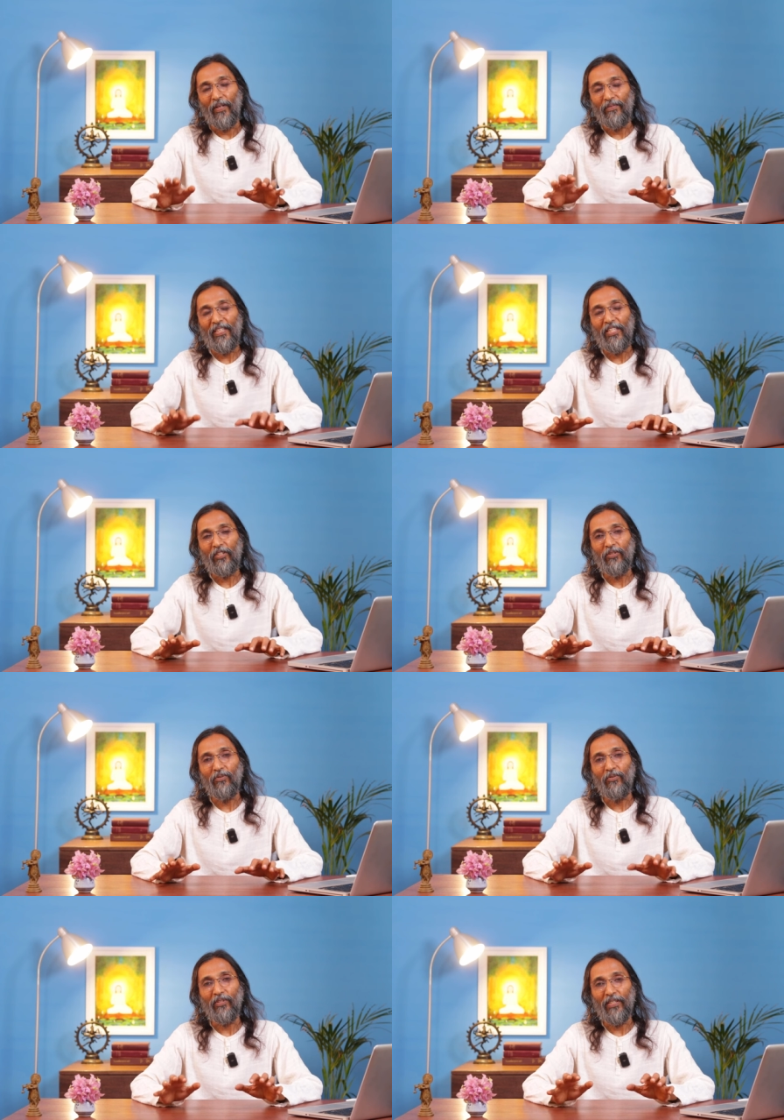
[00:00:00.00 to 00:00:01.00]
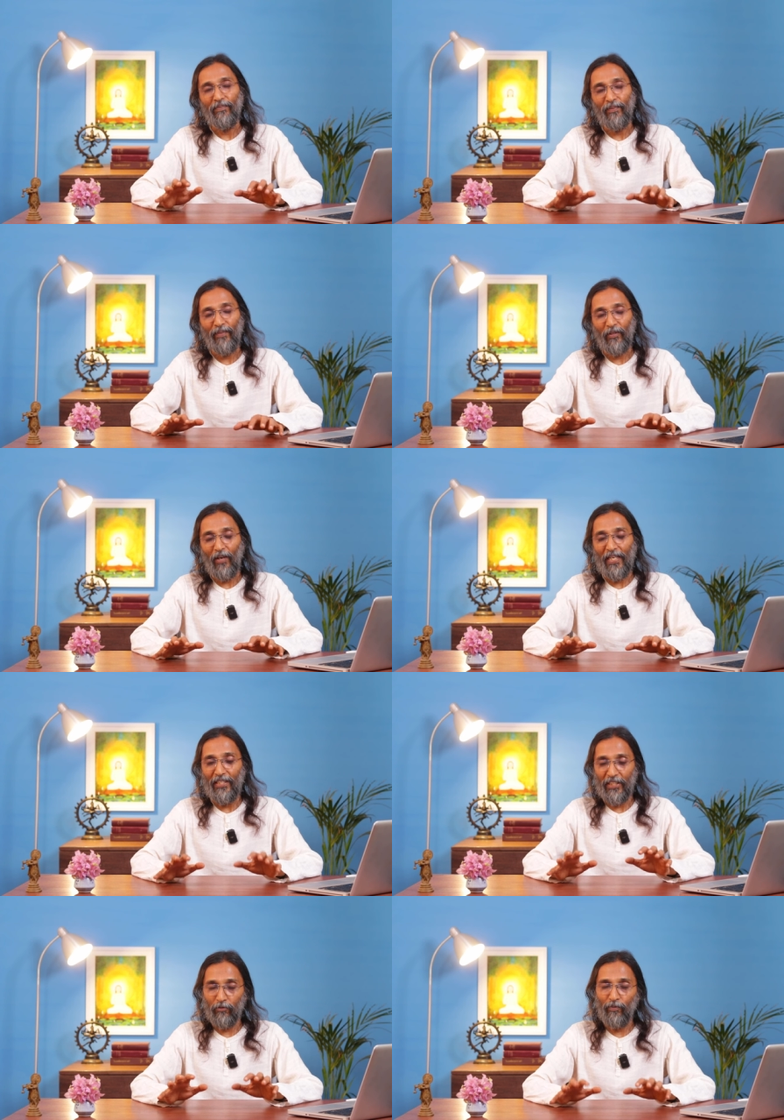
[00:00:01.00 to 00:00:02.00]
What we need to remember while
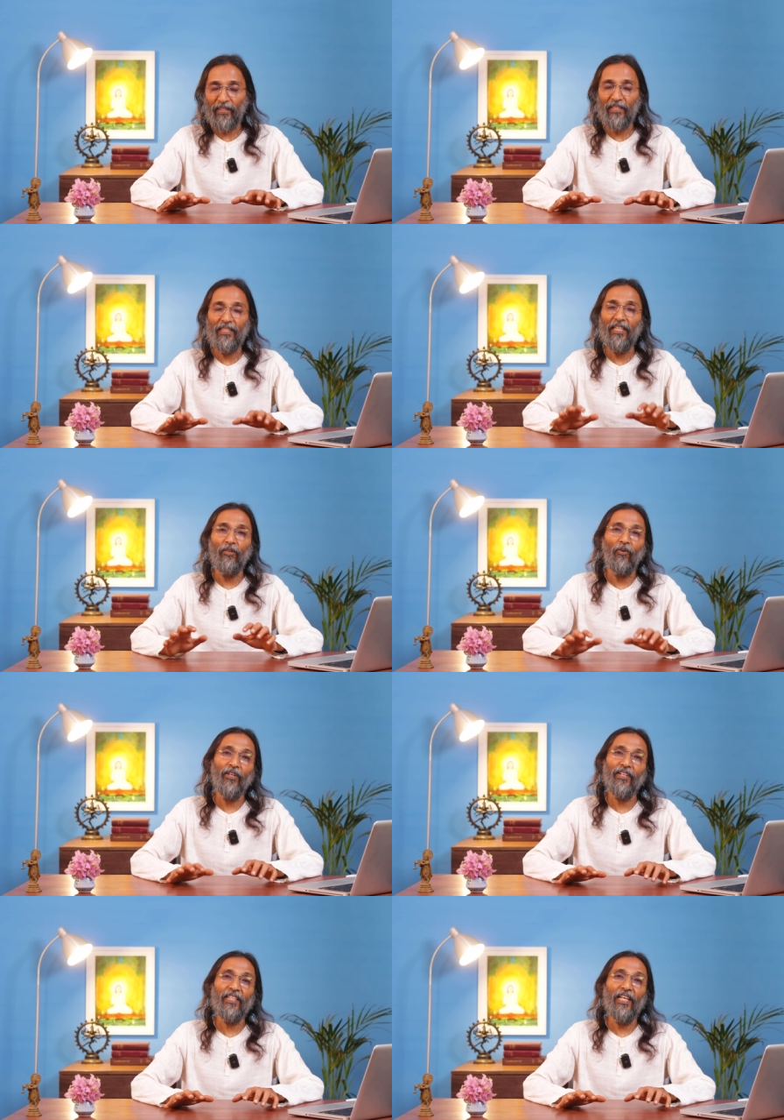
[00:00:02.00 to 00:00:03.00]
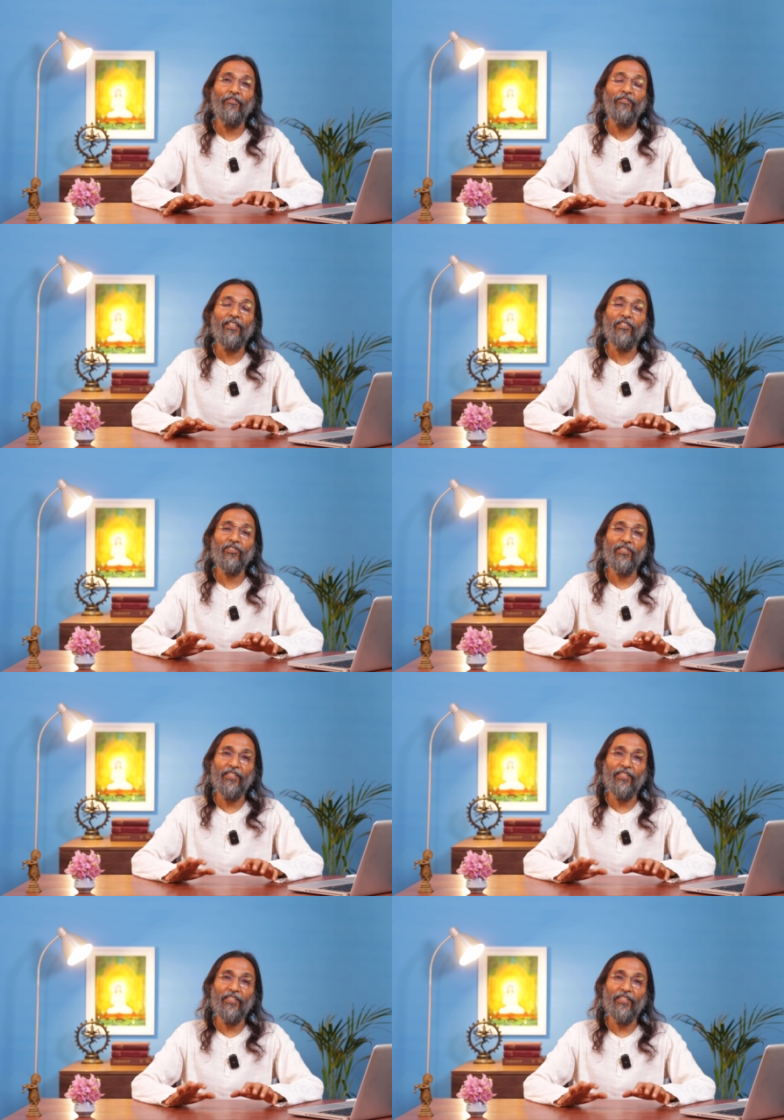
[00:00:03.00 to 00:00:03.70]
respecting and honoring every